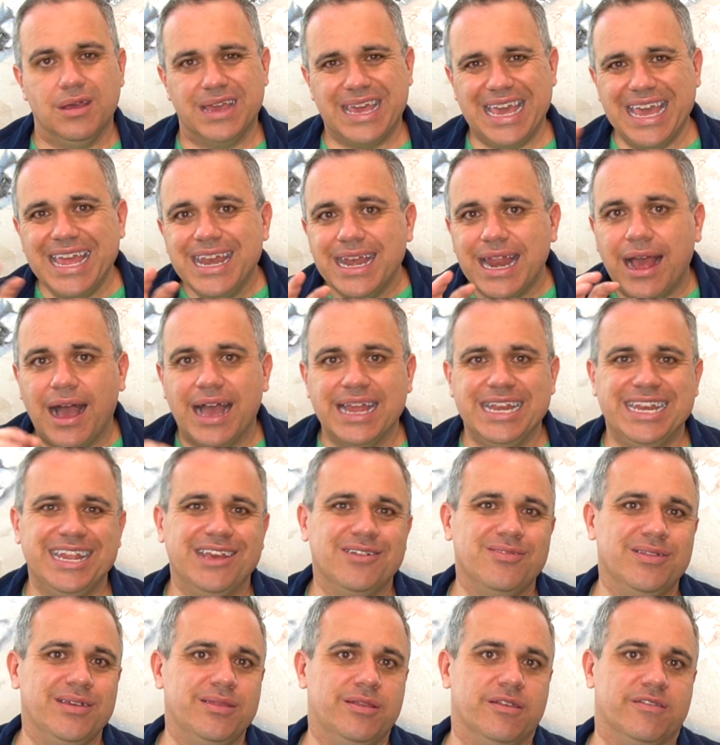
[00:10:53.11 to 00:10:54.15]
Again,
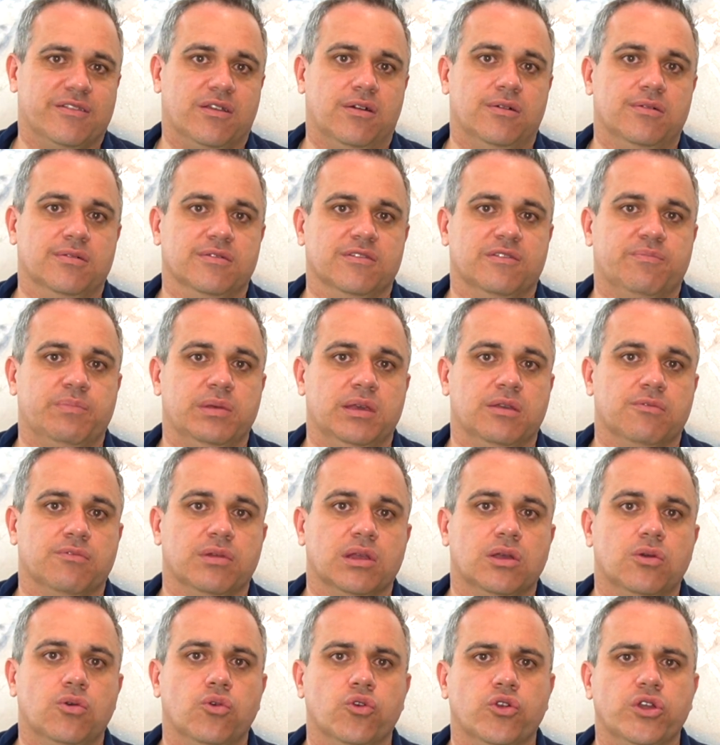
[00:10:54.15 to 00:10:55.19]
ideally, this call is being
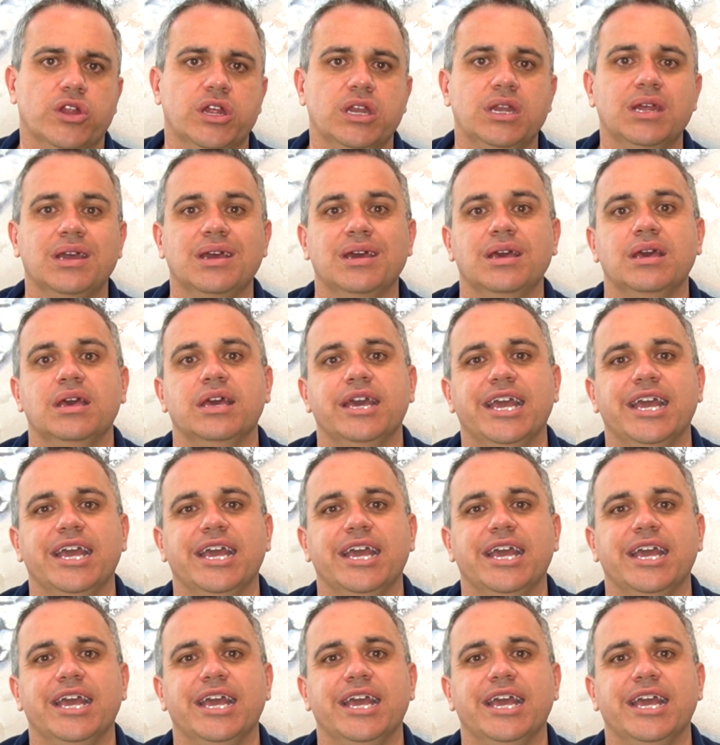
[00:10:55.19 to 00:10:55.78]
recorded.